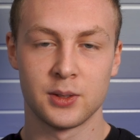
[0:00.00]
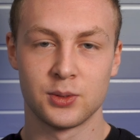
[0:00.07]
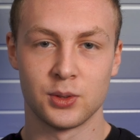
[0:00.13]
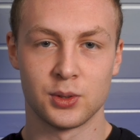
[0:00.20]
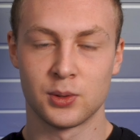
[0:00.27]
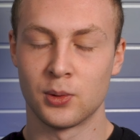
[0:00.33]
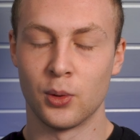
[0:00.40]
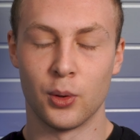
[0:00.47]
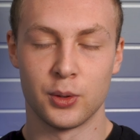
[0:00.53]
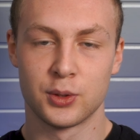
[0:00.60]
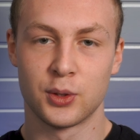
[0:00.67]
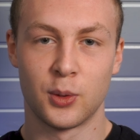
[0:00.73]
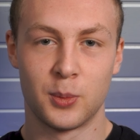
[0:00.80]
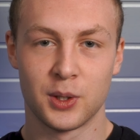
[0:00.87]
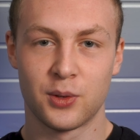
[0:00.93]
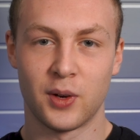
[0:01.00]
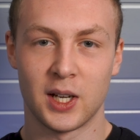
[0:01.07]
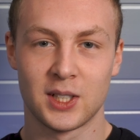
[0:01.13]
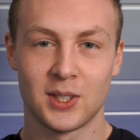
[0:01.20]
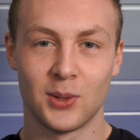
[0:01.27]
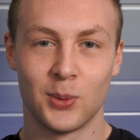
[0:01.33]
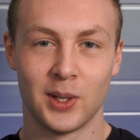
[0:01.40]
just learned so much
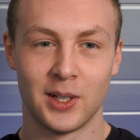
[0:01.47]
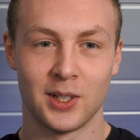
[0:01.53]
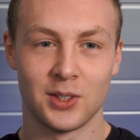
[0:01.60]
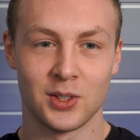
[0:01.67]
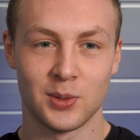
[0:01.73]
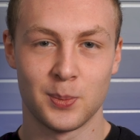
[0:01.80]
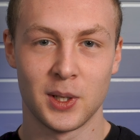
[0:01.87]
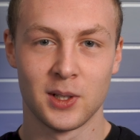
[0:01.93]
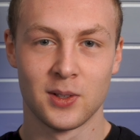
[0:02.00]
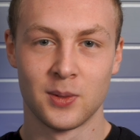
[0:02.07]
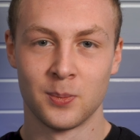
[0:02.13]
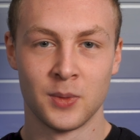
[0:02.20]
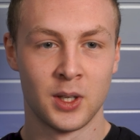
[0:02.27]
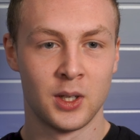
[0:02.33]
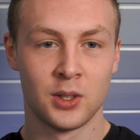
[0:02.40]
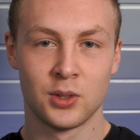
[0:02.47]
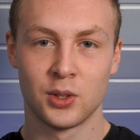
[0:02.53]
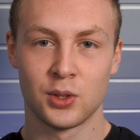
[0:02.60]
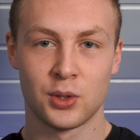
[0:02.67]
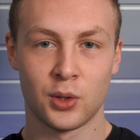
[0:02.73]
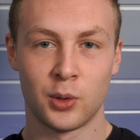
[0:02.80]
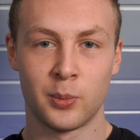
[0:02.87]
faster when I just built.
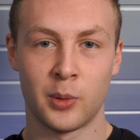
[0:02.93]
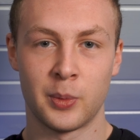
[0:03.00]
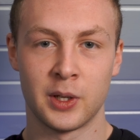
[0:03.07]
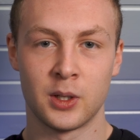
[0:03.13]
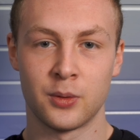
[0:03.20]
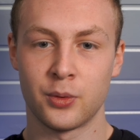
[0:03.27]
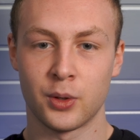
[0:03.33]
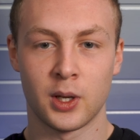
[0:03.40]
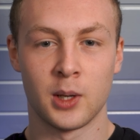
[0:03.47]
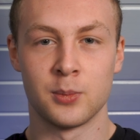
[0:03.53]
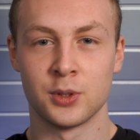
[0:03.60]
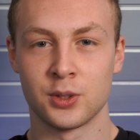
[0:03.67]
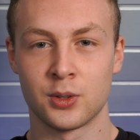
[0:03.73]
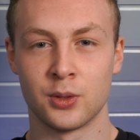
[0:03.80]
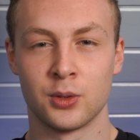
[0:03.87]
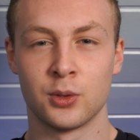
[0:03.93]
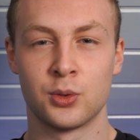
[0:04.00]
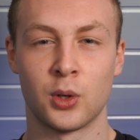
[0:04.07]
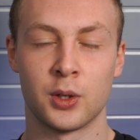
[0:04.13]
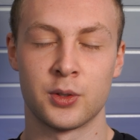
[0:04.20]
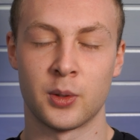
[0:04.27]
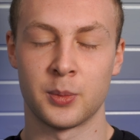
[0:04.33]
Just turn my brain off, okay, I'm just going to
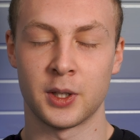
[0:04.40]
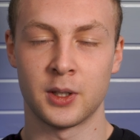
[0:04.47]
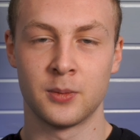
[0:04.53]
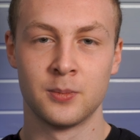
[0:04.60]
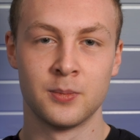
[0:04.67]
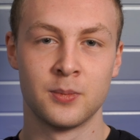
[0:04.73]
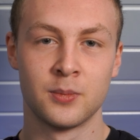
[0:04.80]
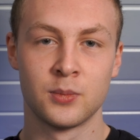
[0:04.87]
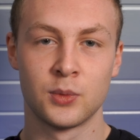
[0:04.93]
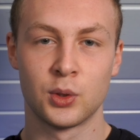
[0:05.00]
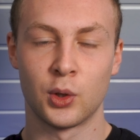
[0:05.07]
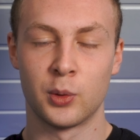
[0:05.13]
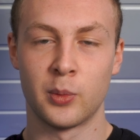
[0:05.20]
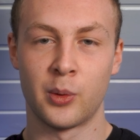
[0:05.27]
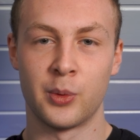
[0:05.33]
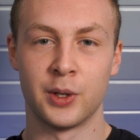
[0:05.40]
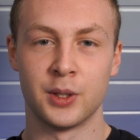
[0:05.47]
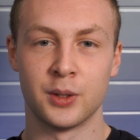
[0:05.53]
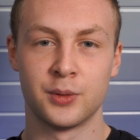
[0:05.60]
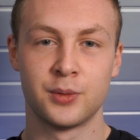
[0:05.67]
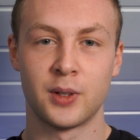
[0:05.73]
try something. Turn my brain off